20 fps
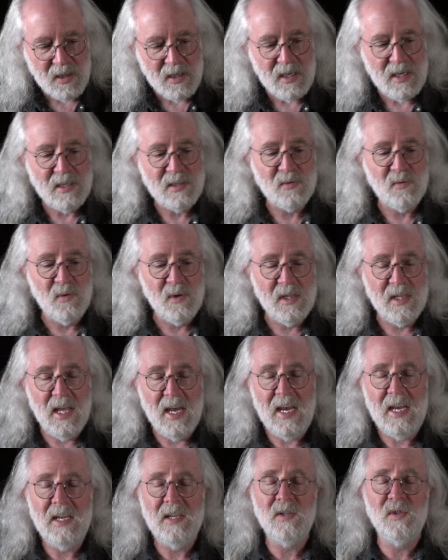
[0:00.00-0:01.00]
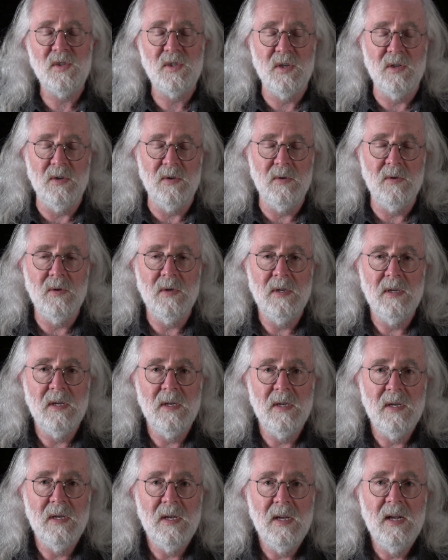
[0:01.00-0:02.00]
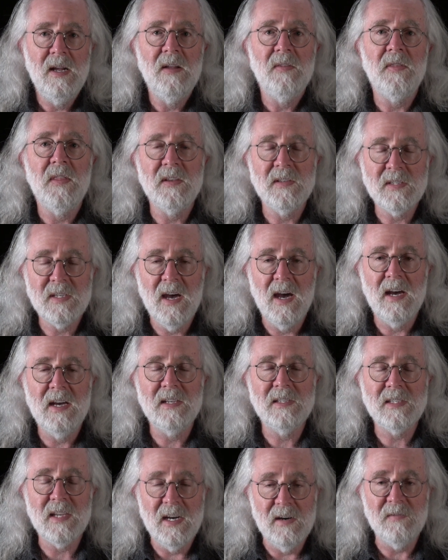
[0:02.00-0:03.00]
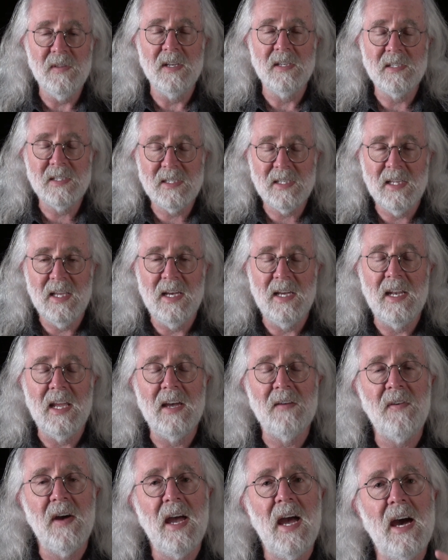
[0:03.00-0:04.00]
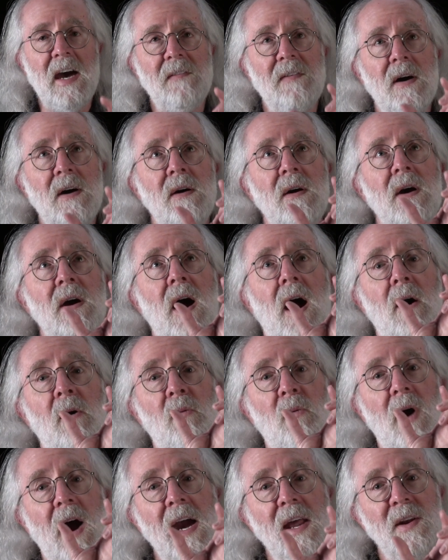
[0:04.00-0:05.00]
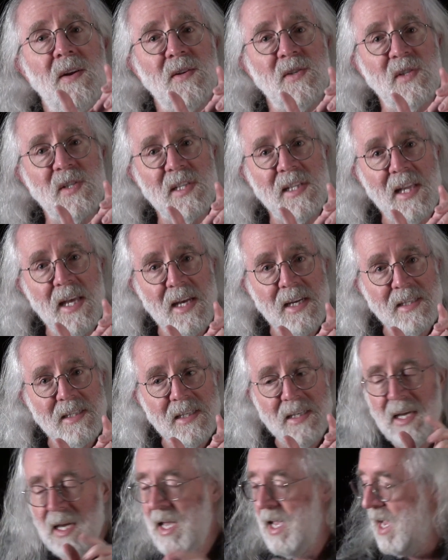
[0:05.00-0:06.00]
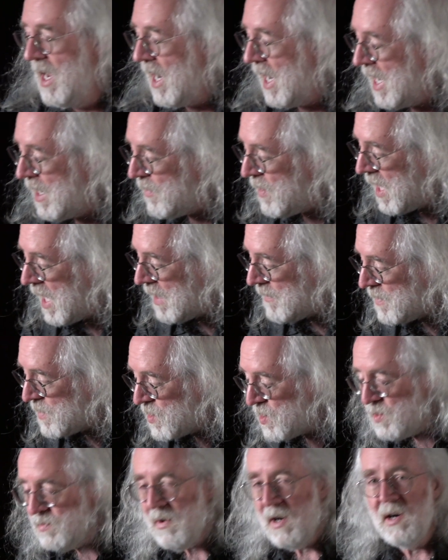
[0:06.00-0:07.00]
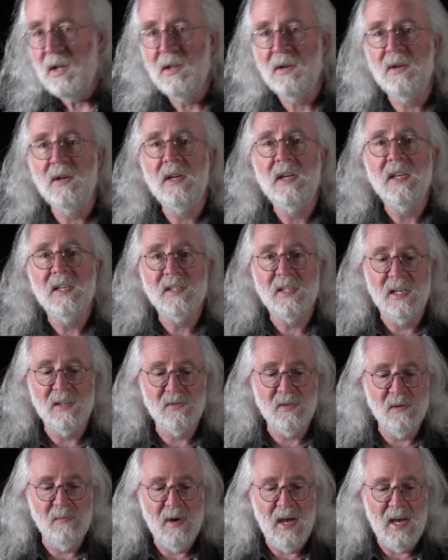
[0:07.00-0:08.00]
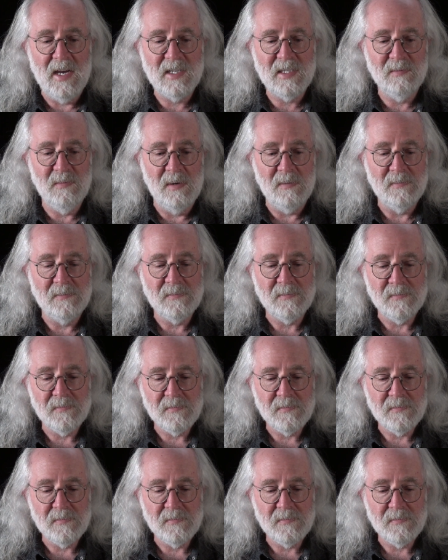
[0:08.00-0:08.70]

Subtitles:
it, is related to the size of the slit. If I have a wider slit, I will have a smaller central maximum.